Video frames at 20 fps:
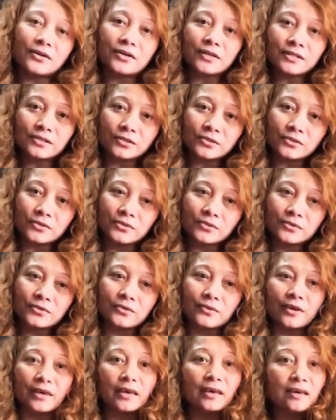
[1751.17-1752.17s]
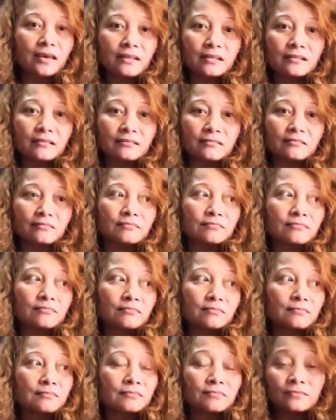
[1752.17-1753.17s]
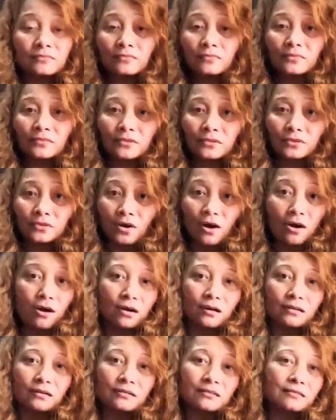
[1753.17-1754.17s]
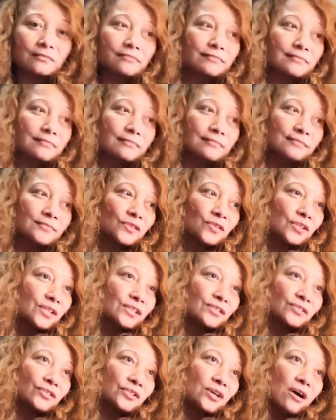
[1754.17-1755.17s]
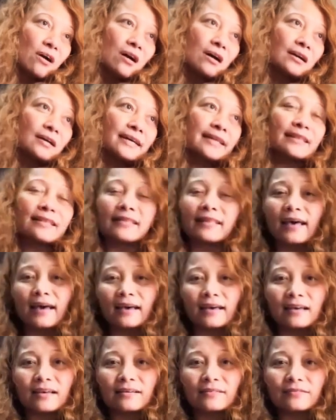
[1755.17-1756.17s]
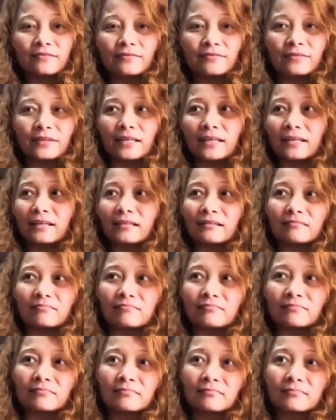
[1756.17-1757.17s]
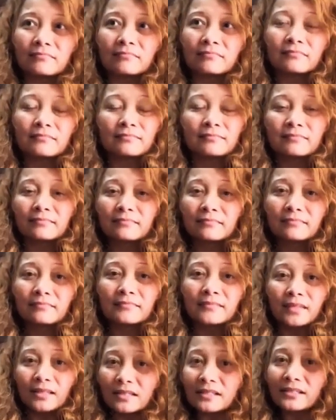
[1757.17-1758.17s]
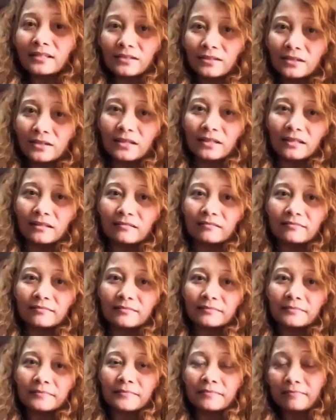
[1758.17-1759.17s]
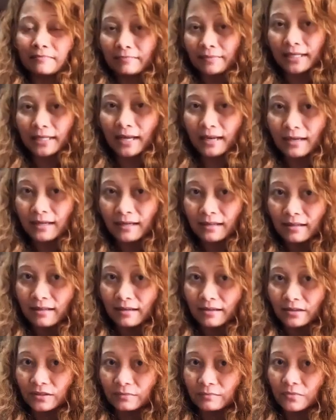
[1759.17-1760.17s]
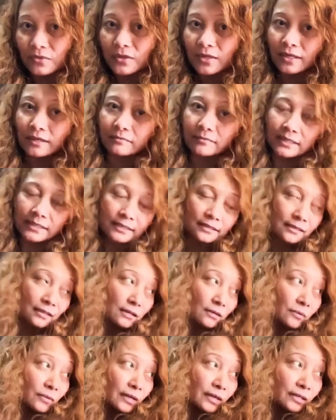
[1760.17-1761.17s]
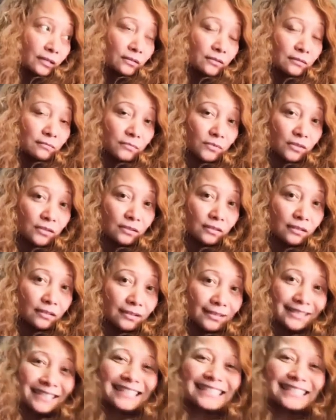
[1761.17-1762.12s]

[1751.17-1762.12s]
or two and talk. Just talk and laugh, and it's good. Pananghid lang yun mo kay basig awayon mo sa